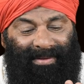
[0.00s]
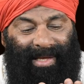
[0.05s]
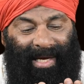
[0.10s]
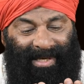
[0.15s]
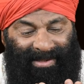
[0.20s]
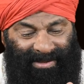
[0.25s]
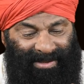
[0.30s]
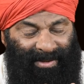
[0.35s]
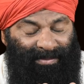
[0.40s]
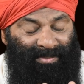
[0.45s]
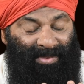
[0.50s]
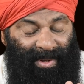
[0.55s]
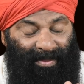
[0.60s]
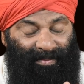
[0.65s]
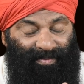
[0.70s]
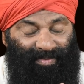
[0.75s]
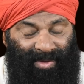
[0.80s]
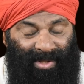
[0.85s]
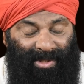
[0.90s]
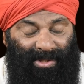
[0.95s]
except
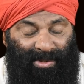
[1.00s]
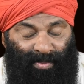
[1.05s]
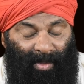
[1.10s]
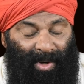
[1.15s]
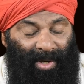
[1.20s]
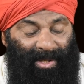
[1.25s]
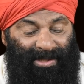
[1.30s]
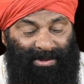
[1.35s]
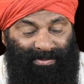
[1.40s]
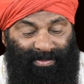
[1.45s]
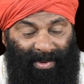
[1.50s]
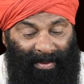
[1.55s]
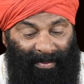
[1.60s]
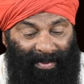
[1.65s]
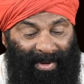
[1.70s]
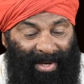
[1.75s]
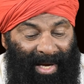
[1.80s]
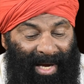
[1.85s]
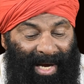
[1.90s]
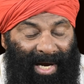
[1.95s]
the smallest
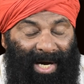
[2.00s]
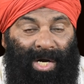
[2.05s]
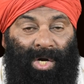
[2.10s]
baby,